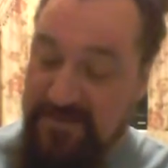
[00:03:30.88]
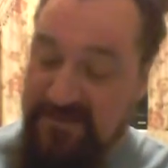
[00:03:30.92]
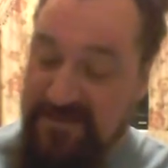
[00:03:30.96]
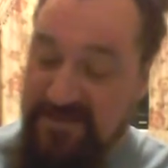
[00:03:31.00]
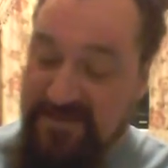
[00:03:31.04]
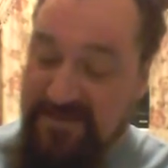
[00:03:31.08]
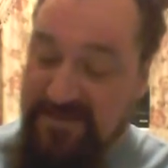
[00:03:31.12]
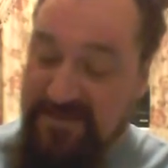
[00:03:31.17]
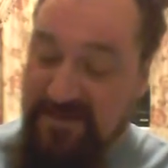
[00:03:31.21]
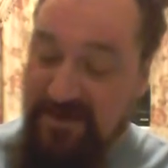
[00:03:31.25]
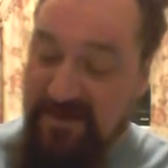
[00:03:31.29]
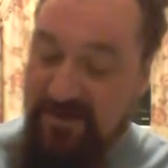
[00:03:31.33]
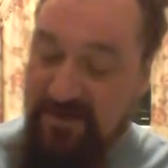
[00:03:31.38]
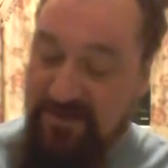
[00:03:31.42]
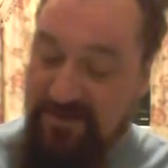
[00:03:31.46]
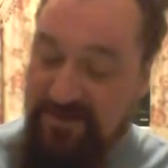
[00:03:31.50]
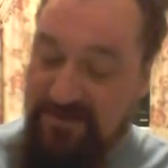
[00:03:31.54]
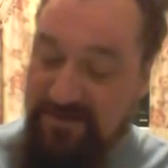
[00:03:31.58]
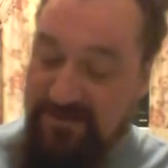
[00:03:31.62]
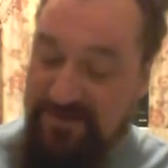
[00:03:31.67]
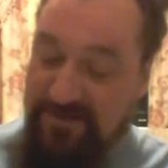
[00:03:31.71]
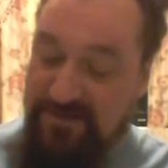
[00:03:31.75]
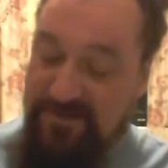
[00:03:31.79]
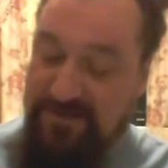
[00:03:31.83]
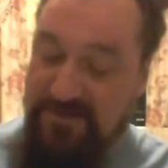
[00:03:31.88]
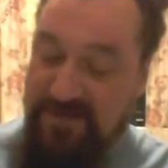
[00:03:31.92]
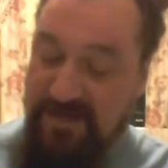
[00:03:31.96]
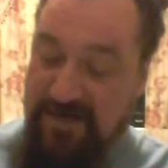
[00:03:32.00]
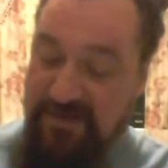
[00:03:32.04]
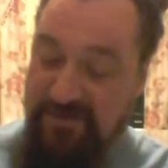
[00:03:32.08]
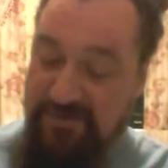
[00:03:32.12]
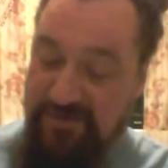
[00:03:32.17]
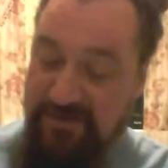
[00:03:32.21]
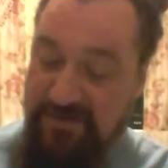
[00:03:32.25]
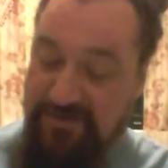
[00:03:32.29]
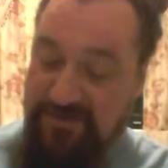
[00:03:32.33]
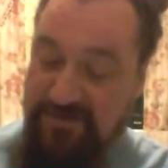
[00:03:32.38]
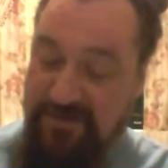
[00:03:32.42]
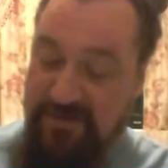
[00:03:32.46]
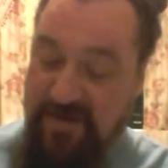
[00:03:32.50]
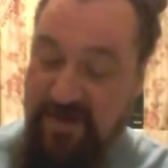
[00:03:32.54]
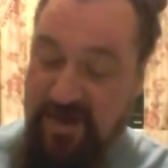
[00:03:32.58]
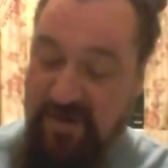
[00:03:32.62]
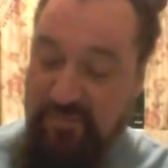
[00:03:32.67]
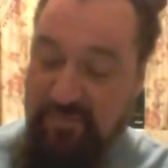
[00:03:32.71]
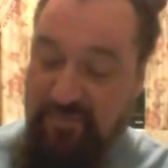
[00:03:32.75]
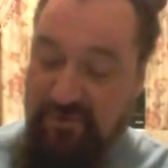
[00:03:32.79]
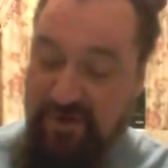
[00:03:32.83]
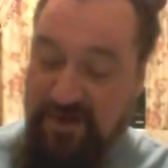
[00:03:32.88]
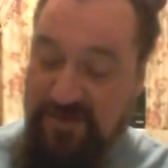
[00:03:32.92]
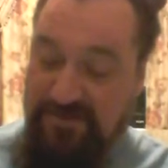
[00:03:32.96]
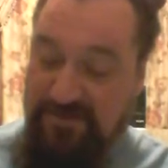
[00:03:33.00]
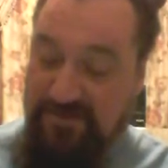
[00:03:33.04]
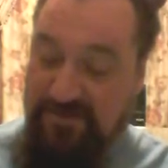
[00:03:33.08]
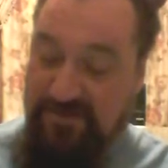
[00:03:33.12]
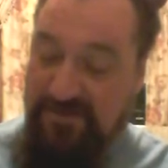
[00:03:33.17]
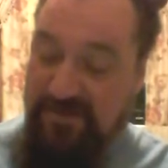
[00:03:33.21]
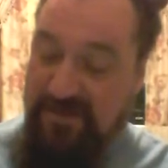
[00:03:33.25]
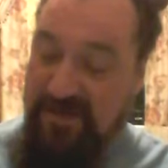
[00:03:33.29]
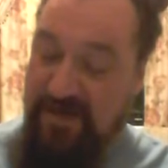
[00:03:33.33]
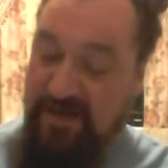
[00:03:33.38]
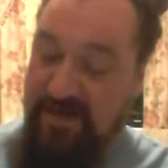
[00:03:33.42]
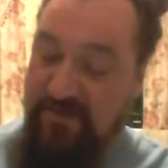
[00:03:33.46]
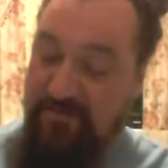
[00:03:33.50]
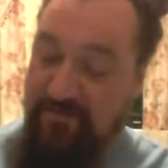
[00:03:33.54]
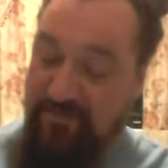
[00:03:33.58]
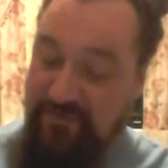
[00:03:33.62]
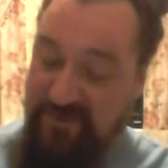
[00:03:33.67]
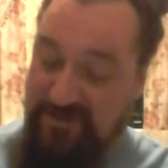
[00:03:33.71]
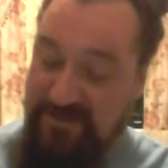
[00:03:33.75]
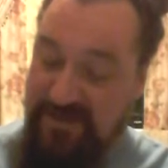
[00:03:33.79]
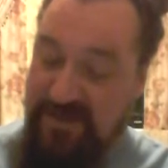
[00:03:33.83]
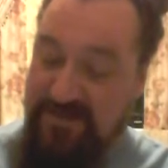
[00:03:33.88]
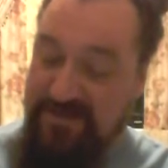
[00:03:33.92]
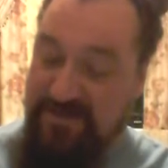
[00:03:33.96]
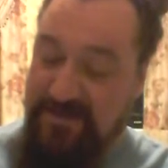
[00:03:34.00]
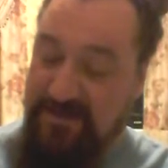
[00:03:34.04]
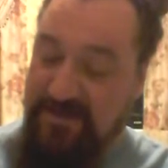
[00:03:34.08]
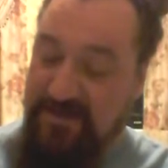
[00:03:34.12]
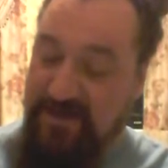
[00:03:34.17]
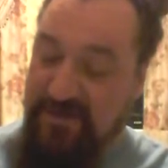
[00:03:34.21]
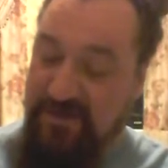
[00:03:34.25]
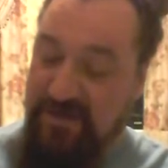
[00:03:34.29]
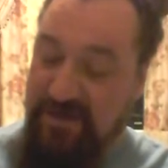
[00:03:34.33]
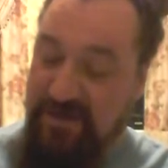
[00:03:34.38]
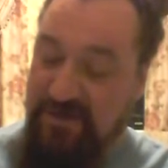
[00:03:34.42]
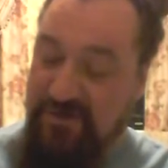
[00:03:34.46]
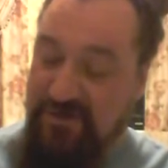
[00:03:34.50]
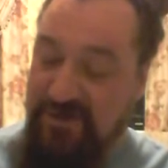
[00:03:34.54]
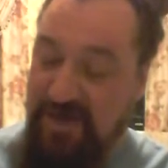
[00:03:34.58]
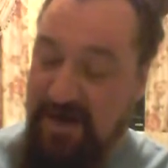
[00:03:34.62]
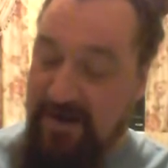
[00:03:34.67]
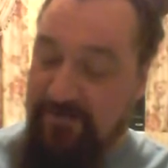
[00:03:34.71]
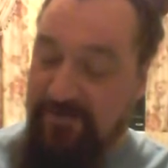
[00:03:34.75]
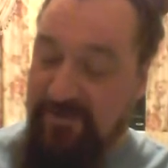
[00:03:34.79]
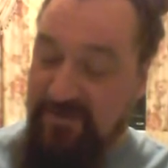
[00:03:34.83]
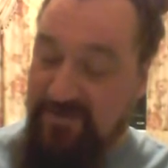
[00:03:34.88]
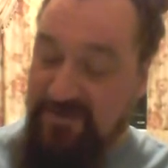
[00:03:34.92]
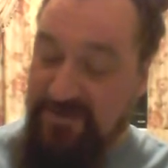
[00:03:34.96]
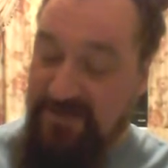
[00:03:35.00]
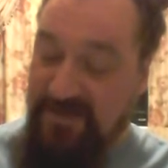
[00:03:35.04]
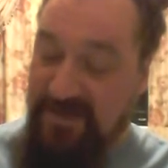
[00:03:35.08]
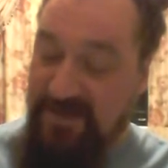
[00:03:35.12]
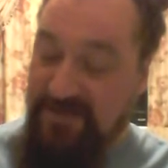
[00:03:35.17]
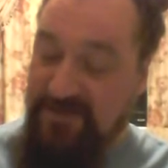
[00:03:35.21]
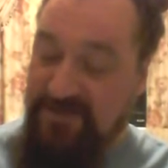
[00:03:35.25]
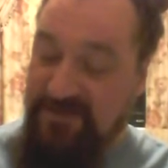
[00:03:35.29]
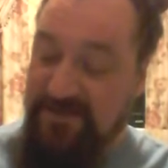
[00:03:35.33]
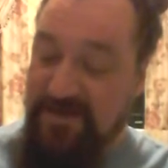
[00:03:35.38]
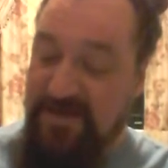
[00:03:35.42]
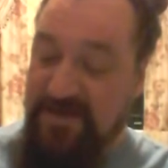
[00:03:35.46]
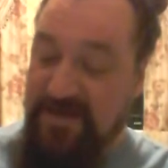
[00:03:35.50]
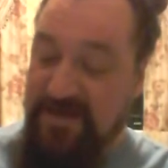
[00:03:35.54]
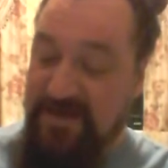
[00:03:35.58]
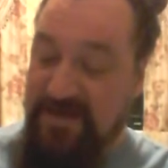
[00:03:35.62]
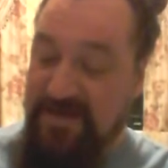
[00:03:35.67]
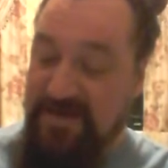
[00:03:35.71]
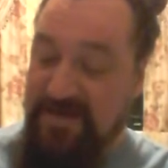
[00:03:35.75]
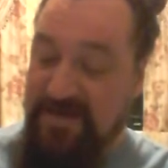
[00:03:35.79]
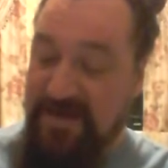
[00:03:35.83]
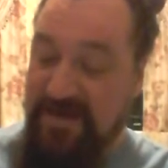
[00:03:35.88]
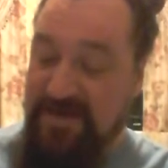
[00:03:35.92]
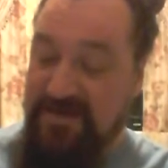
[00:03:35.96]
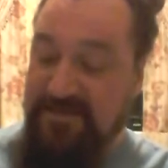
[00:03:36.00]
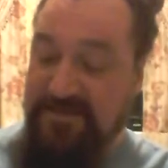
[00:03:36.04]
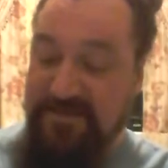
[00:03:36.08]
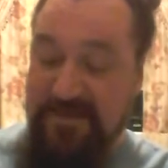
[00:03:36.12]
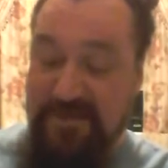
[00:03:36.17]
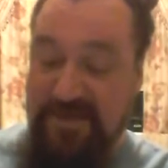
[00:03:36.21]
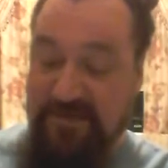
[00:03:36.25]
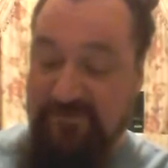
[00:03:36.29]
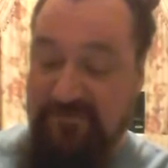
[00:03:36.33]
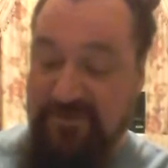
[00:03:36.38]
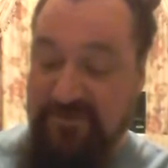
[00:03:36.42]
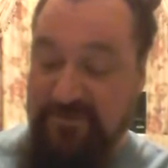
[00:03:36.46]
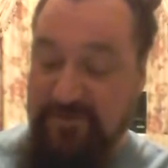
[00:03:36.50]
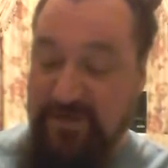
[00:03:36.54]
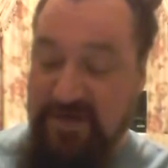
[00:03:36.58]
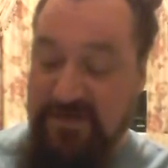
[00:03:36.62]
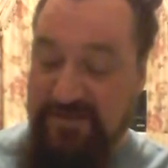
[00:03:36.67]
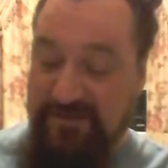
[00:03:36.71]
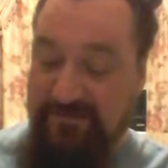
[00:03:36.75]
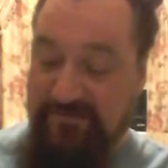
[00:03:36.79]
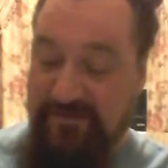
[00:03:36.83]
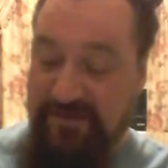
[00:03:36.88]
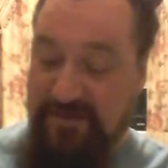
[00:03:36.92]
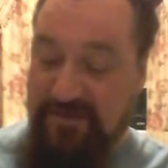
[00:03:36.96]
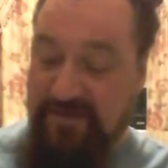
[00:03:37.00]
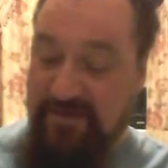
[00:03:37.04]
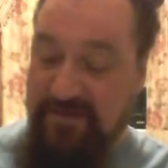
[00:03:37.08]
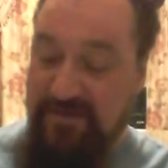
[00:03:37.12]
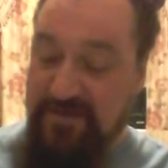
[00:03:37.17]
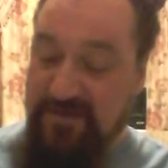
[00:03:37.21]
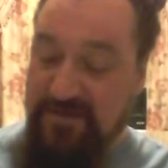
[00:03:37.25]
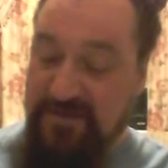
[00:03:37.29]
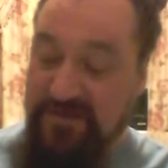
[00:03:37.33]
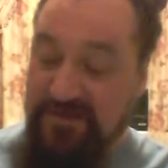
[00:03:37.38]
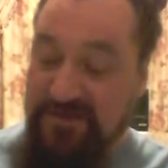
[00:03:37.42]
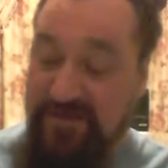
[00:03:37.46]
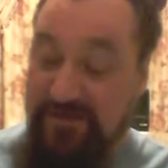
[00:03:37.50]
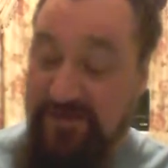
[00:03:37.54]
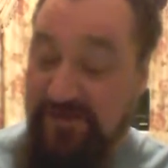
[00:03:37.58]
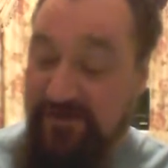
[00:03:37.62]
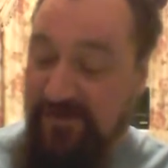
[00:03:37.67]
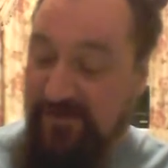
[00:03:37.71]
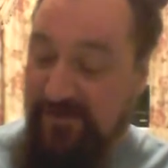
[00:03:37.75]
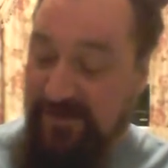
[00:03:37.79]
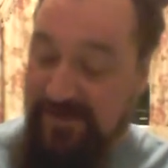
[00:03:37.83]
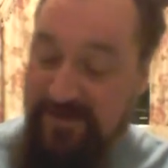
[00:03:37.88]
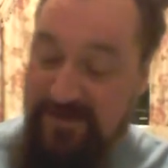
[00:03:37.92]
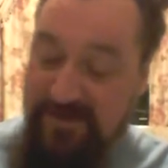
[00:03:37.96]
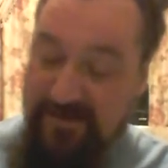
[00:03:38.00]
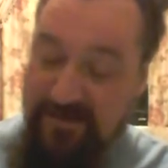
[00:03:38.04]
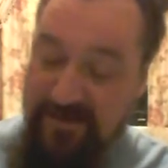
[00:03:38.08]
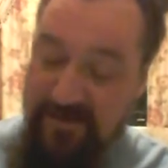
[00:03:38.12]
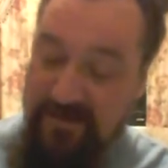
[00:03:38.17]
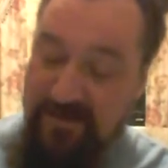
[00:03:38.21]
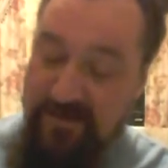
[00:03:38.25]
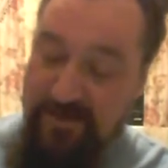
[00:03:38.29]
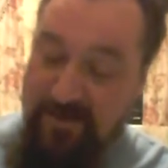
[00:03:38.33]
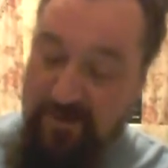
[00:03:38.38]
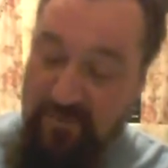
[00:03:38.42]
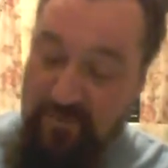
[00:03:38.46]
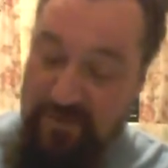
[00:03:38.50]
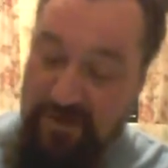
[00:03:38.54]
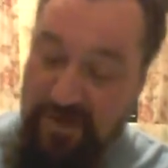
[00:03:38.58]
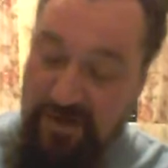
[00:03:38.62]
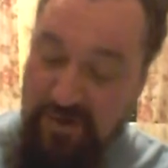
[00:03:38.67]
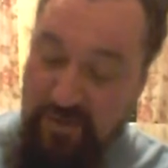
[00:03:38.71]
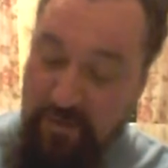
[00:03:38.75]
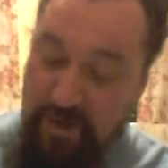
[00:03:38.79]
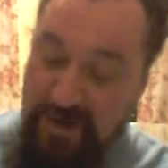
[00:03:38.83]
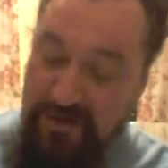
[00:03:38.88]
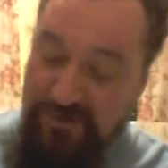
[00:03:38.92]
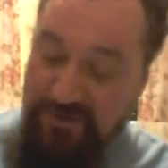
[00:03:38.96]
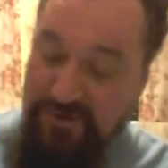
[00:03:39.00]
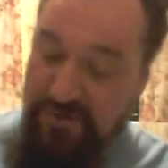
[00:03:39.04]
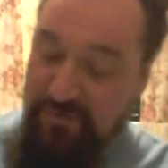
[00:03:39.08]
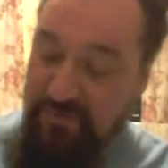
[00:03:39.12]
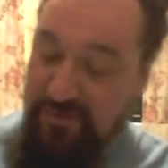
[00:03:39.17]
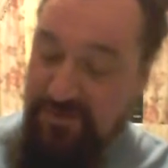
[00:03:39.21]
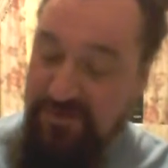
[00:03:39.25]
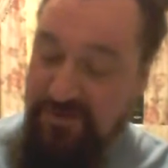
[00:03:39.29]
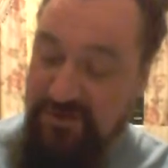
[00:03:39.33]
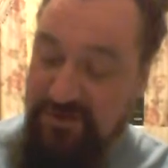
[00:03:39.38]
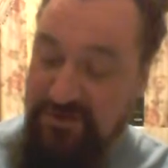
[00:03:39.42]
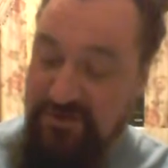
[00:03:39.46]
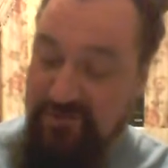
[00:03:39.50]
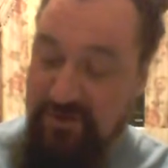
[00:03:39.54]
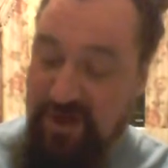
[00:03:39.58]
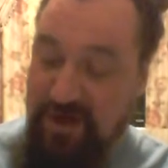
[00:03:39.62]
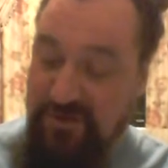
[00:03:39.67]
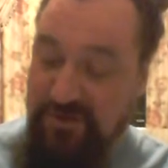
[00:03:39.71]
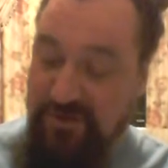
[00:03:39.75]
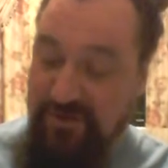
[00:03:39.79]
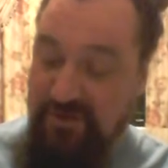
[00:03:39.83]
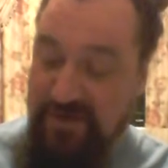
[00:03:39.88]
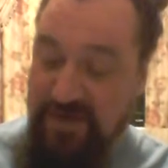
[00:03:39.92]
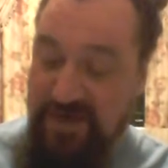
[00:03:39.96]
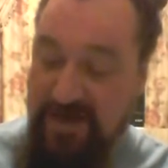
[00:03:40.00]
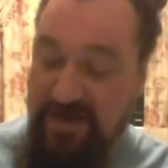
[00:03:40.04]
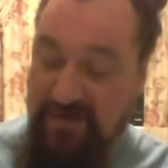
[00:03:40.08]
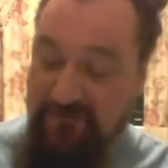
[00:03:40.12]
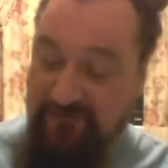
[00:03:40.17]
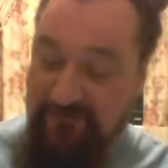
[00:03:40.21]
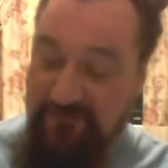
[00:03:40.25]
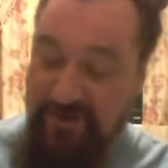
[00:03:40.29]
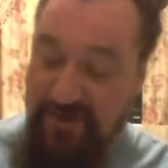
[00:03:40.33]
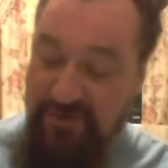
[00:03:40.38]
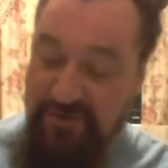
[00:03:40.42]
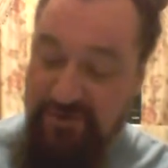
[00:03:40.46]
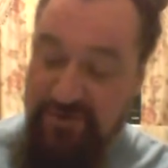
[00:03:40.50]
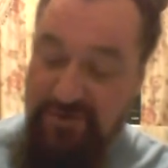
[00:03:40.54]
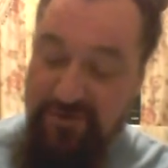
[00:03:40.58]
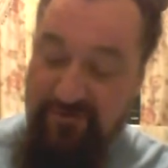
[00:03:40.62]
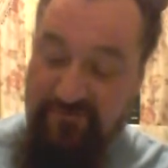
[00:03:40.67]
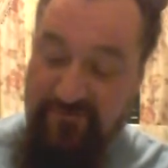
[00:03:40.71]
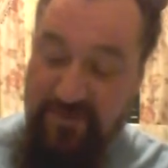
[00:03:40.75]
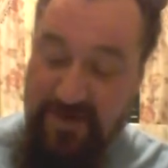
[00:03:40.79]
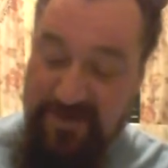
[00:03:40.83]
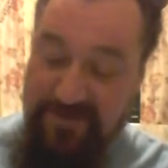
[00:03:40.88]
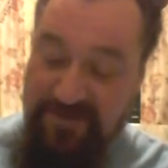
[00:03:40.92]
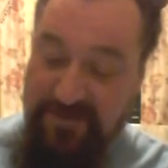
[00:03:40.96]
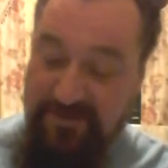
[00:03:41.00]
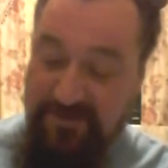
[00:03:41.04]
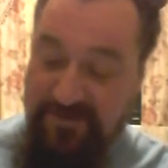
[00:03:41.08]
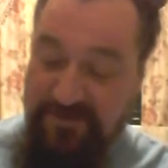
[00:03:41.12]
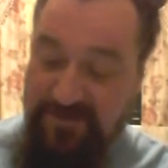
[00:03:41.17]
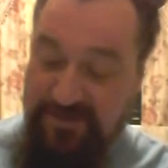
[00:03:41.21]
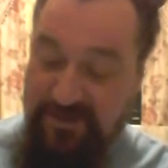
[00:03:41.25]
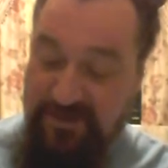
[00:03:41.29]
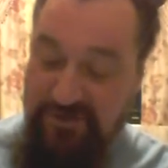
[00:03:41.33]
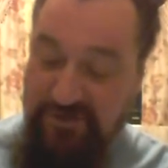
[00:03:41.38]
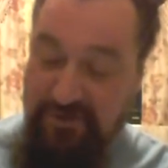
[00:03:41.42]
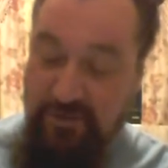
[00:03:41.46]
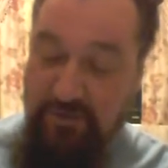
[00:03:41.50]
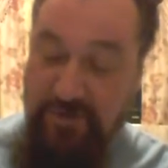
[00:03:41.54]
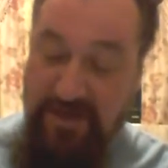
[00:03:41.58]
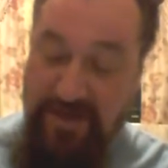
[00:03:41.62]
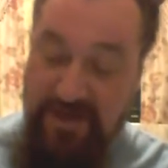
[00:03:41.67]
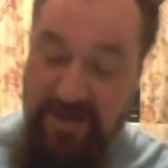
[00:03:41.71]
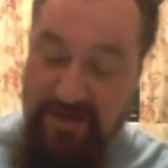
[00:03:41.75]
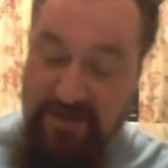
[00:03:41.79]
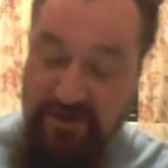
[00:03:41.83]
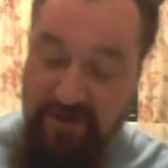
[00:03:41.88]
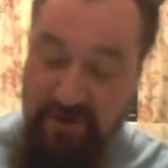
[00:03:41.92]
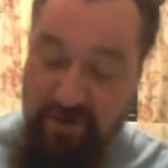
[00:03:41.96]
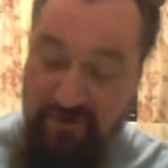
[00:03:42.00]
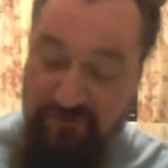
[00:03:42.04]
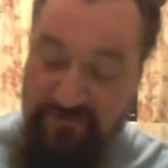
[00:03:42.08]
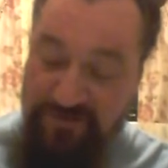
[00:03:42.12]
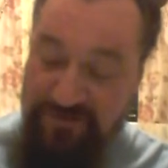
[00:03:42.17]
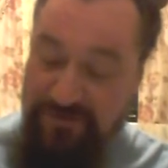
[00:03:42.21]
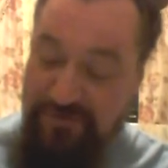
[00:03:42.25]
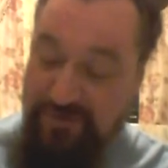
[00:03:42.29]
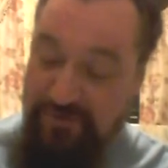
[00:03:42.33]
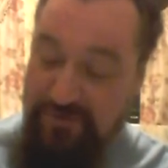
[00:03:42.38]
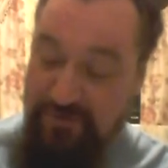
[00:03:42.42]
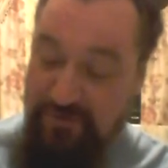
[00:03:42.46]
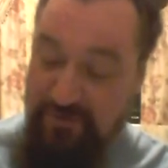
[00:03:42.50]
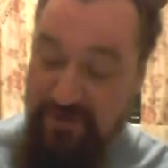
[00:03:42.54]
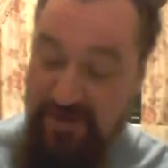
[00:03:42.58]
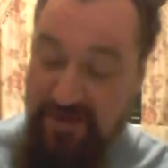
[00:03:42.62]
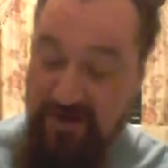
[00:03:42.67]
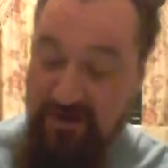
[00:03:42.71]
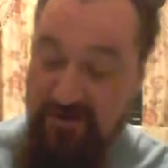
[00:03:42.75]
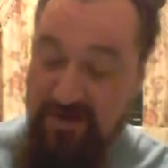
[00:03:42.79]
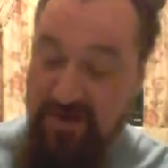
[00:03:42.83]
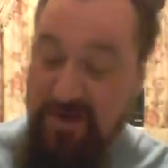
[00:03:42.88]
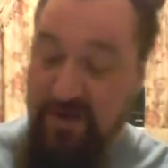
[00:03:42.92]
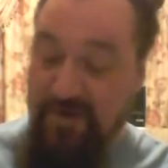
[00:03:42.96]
Detailed discussions are presented in Chapter 6 and 19, respectively. Similarly, we acquaint you with the structure and function of muscular tissue and nervous tissue here,